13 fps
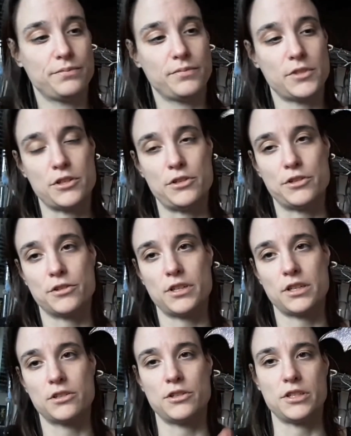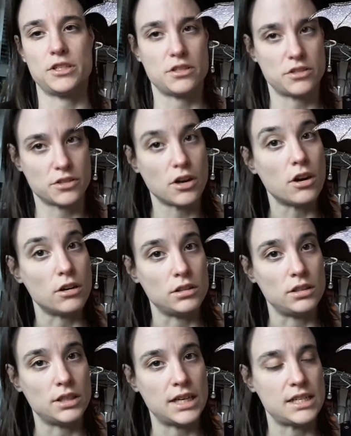So it's got, because it's a
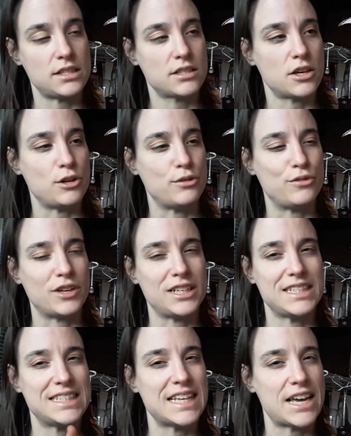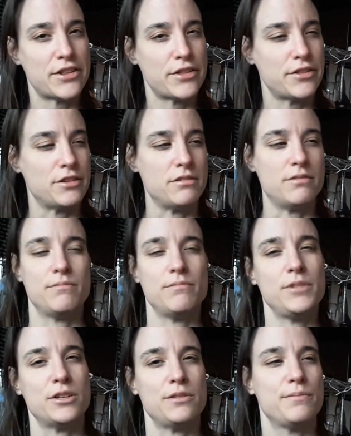skull and it's kind of like death and,
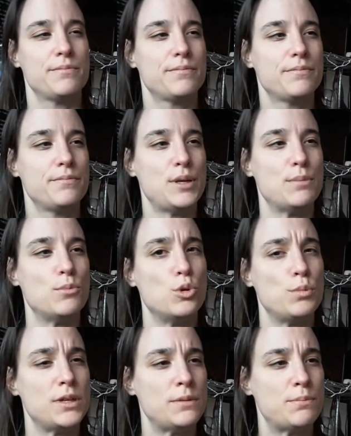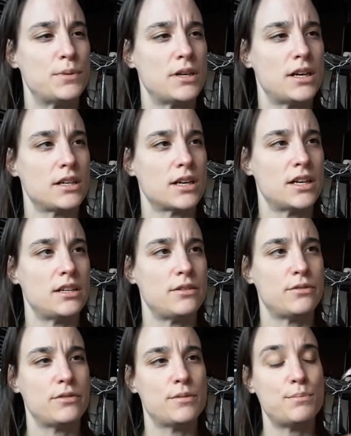you know, a bit morbid, but
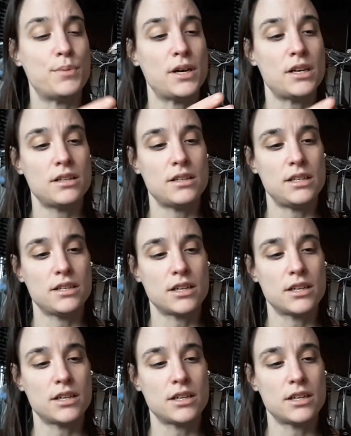it